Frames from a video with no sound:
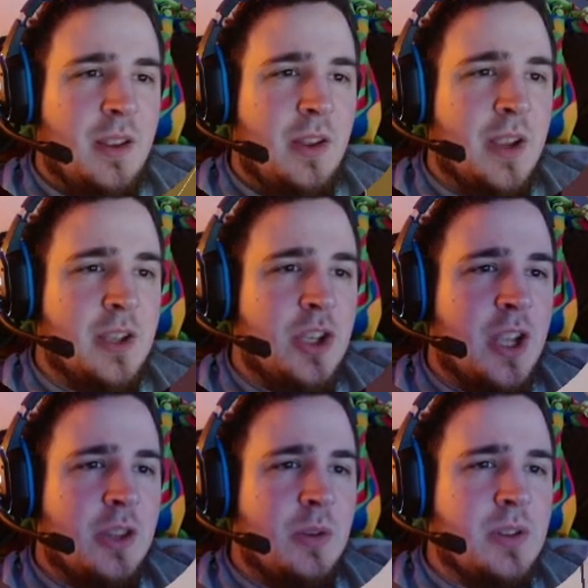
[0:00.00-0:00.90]
Okay, so you
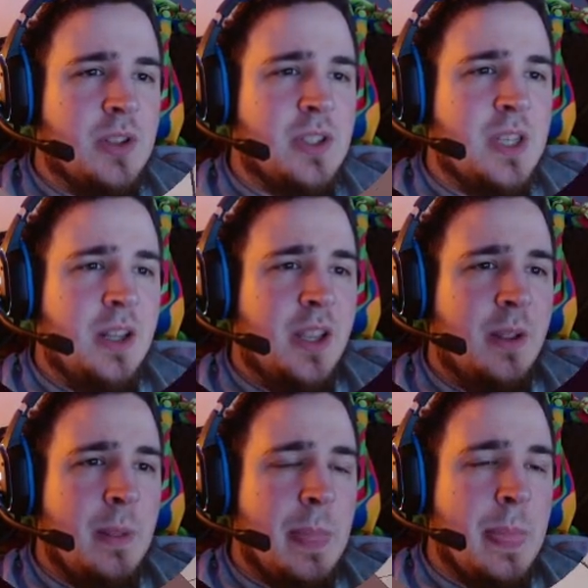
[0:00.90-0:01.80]
got the ceiling.
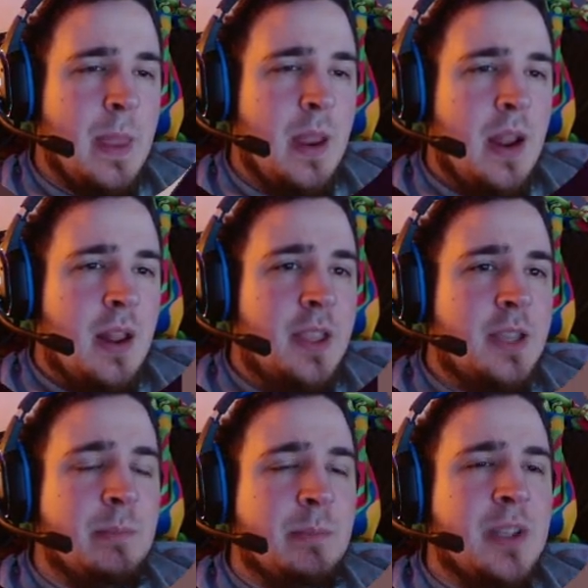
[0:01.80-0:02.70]
These
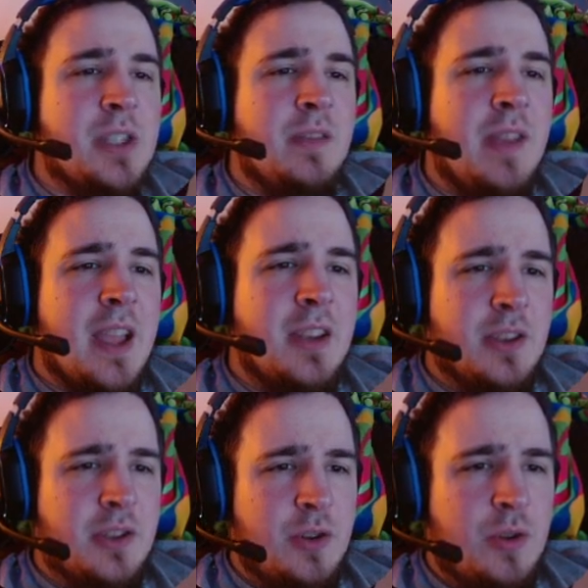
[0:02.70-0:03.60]
must have had to
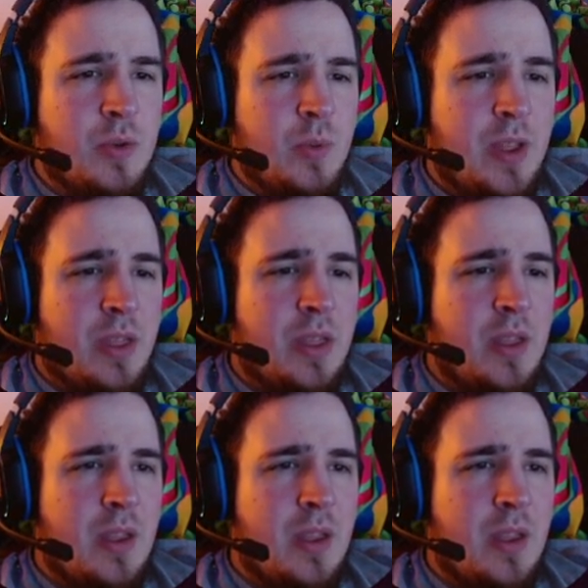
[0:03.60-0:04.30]
do with